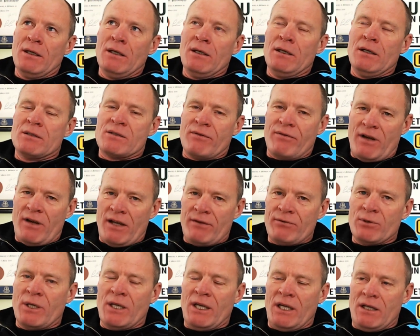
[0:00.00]

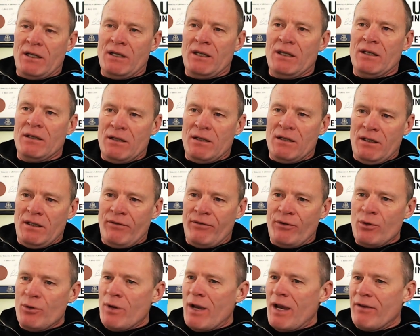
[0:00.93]
survival kit. Uh, if
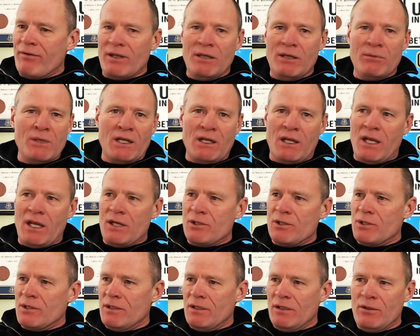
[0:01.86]
you have any
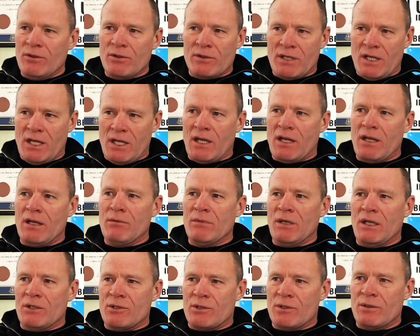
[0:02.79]
medication that you're taking,
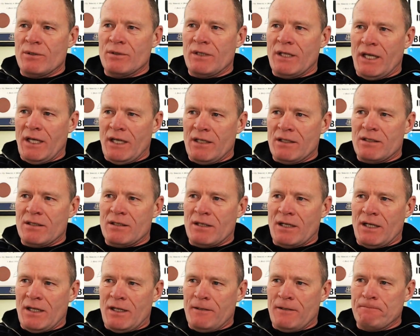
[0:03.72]
make sure that
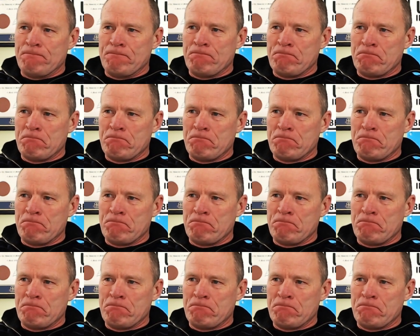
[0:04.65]
uh,